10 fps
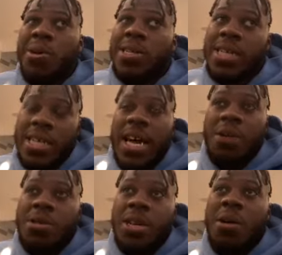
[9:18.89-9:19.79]
I
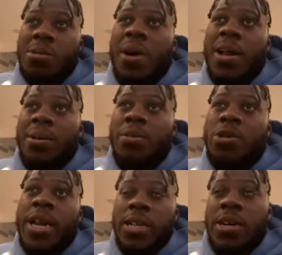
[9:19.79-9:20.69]
probably wasn't, because I was
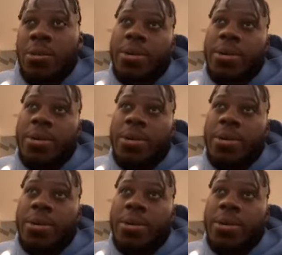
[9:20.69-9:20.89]
probably